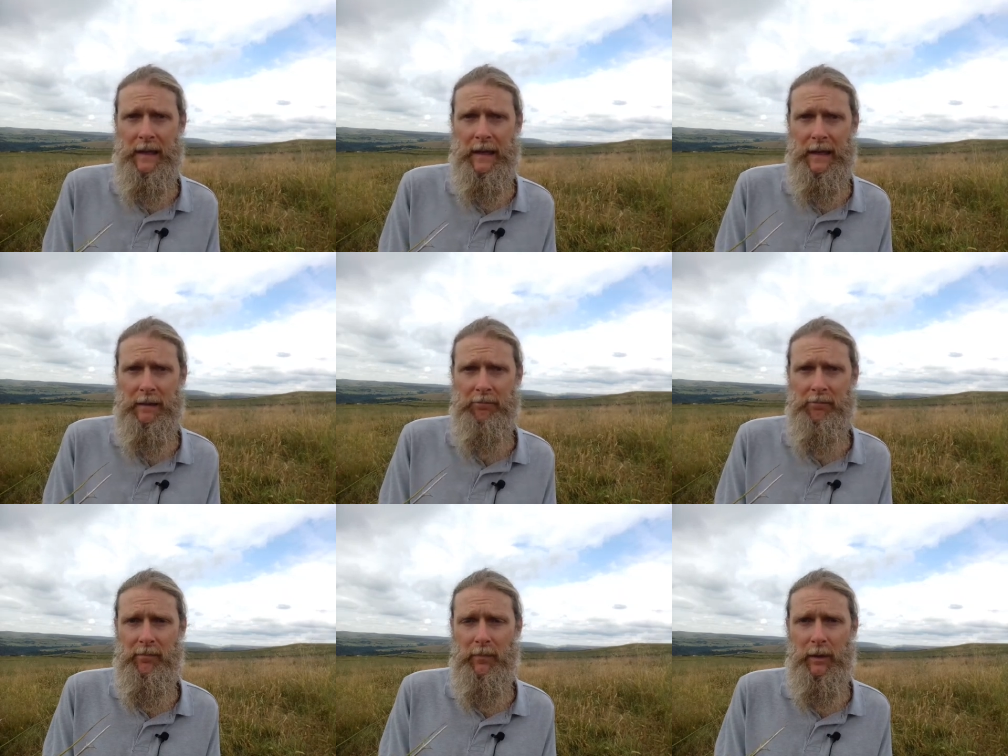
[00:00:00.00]
um,
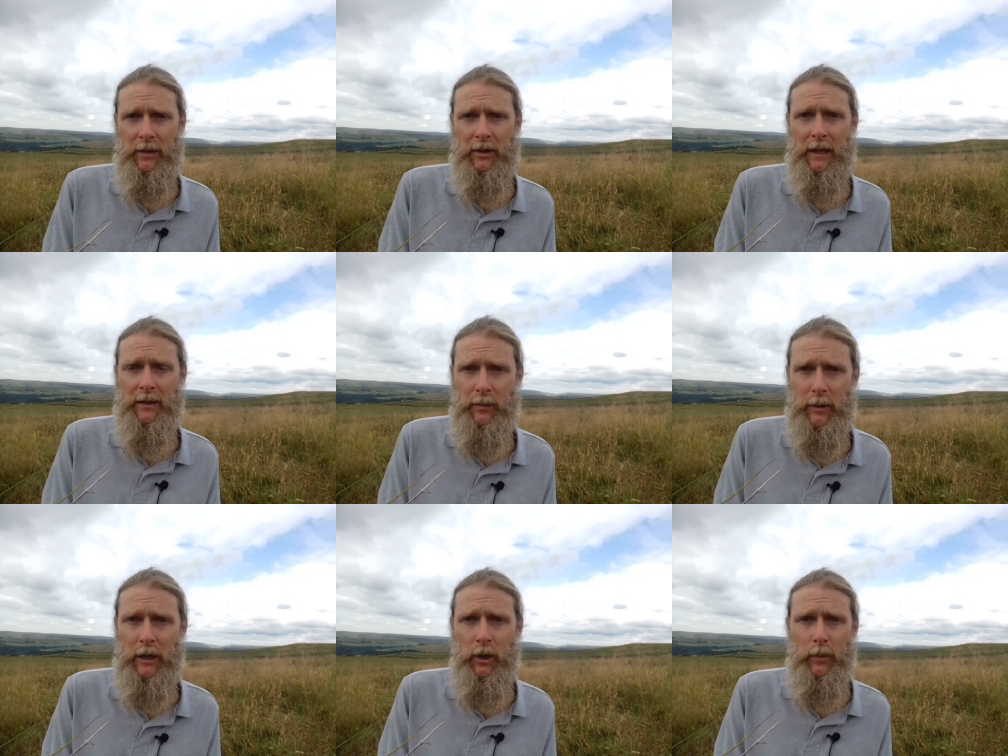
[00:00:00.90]
but she has a
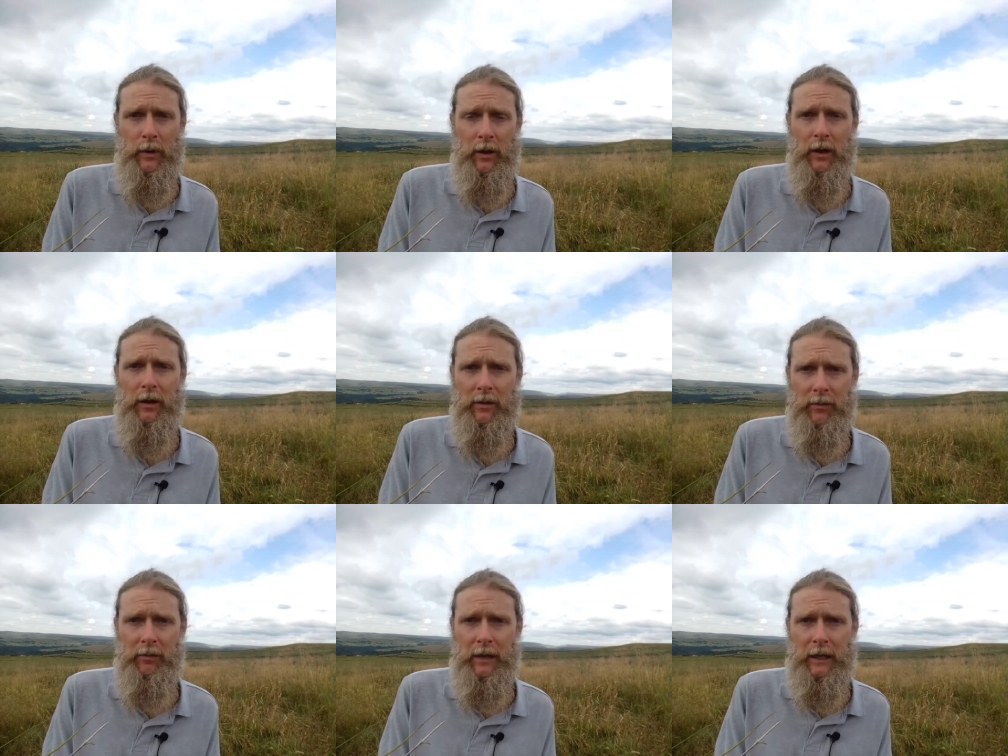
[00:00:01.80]
big open heart
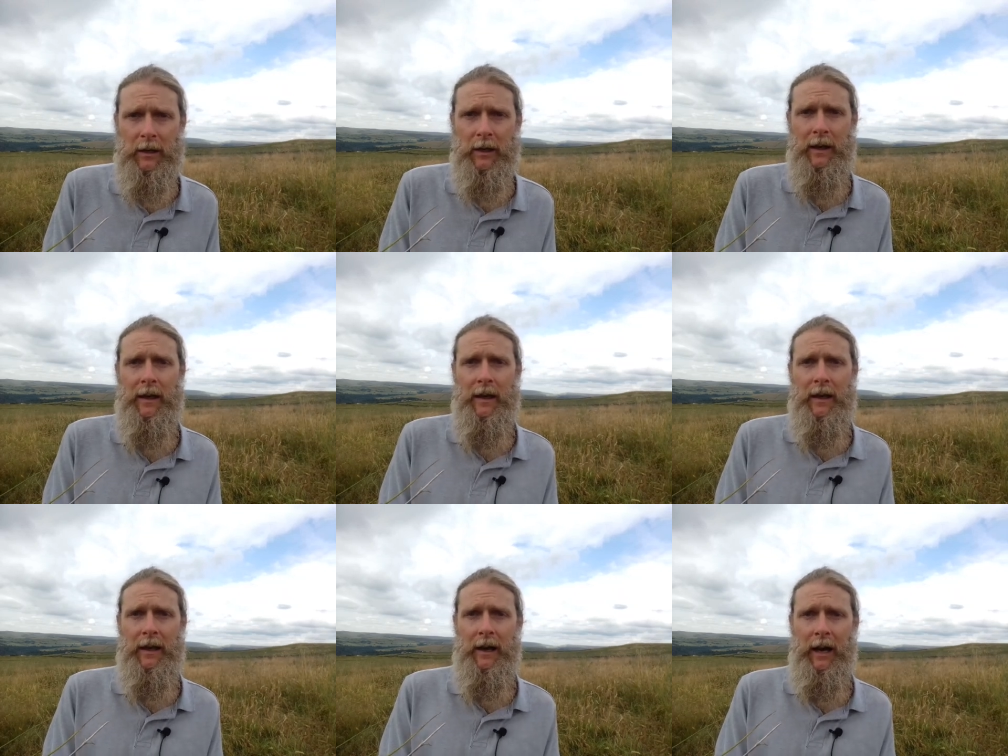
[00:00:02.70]
and really
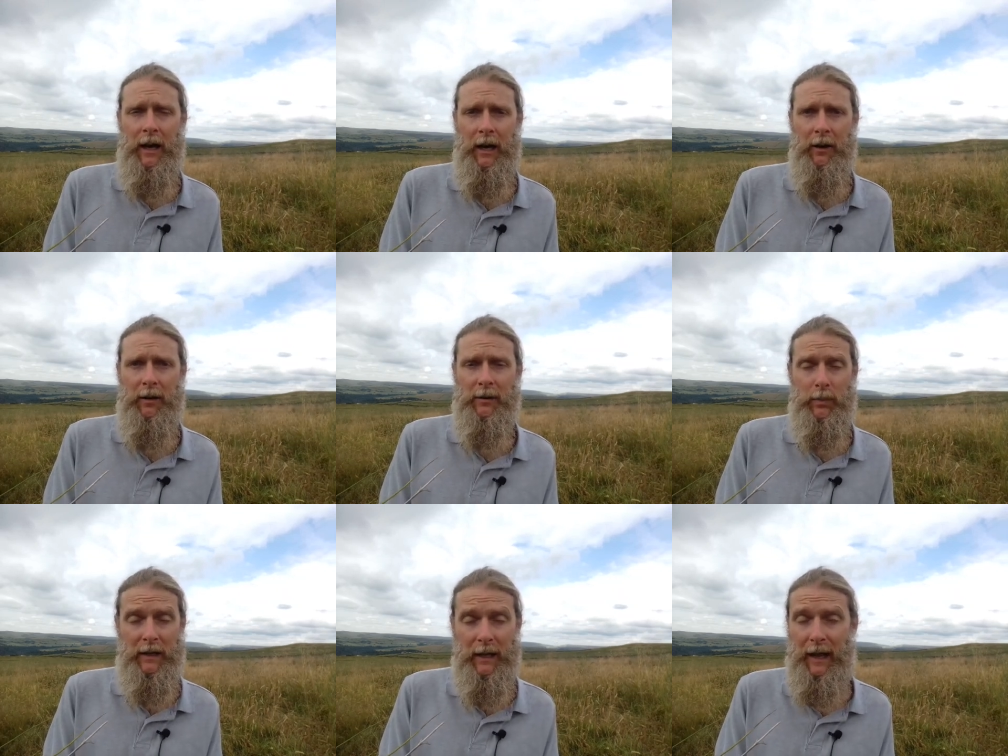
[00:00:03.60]
uh, has
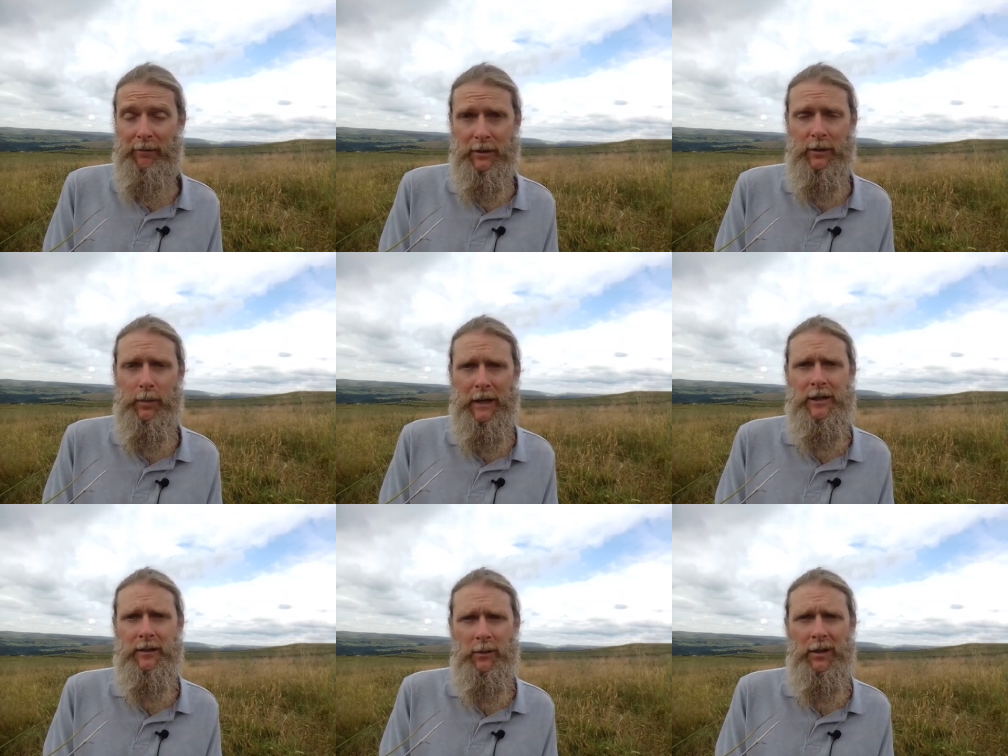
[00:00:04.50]
been ever so
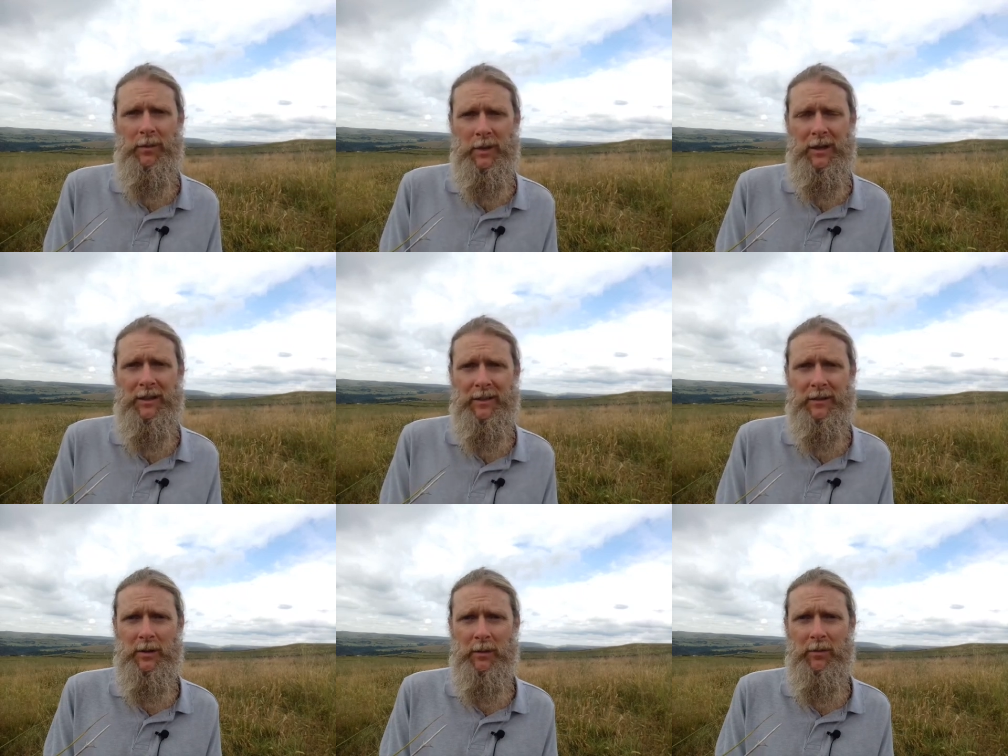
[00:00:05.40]
patient with me.
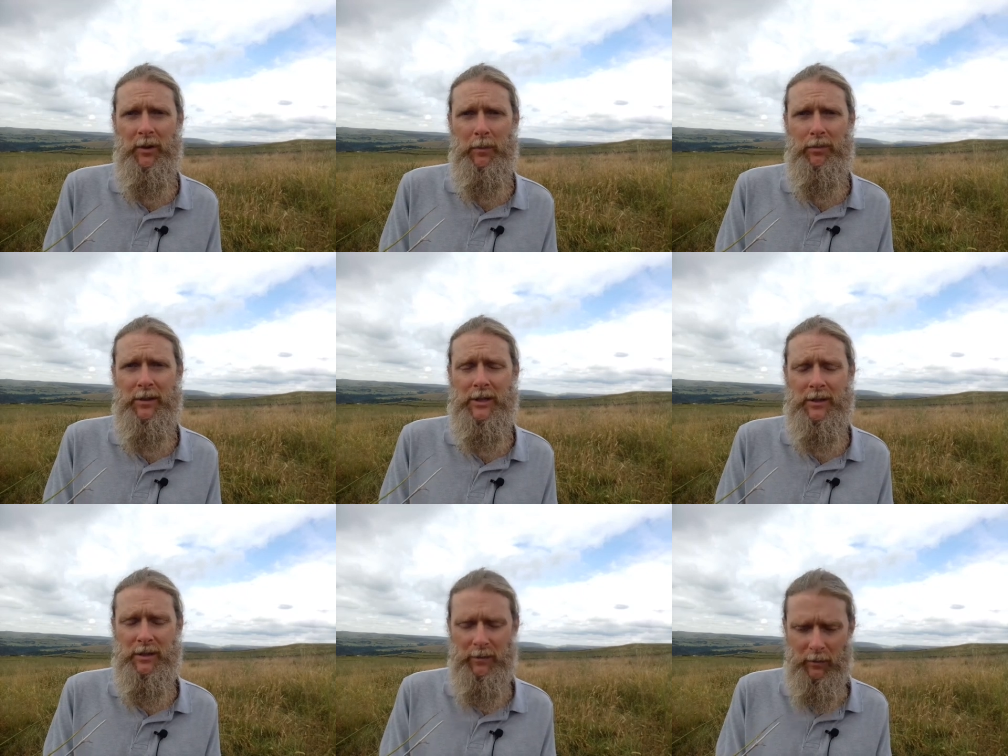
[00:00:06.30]
So I'm very
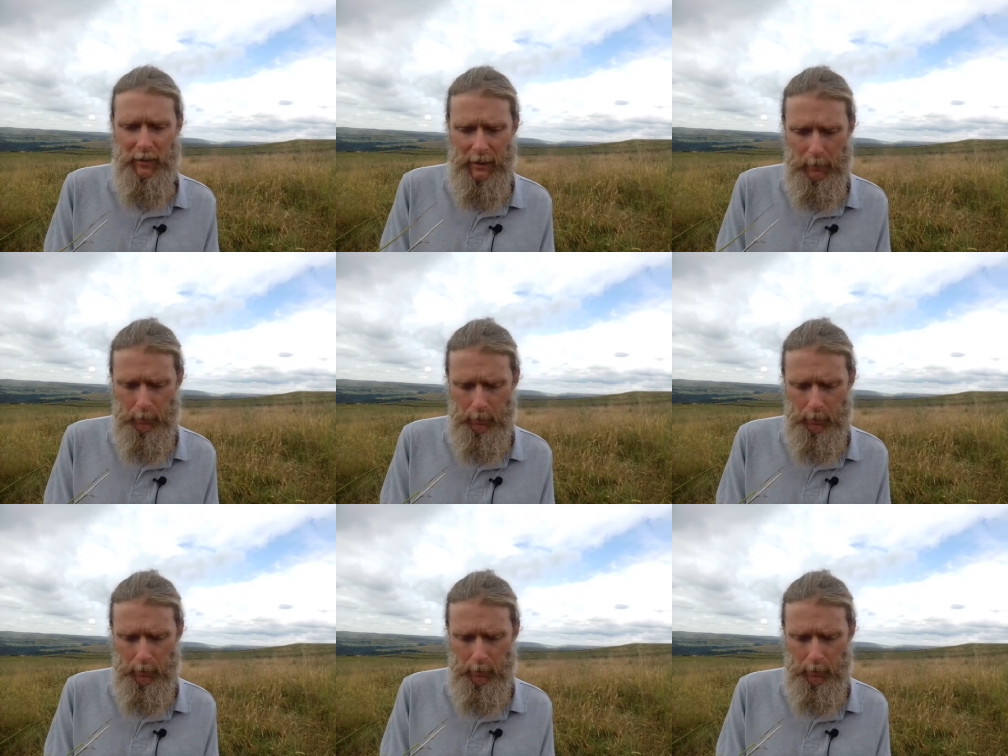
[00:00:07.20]
appreciative of that.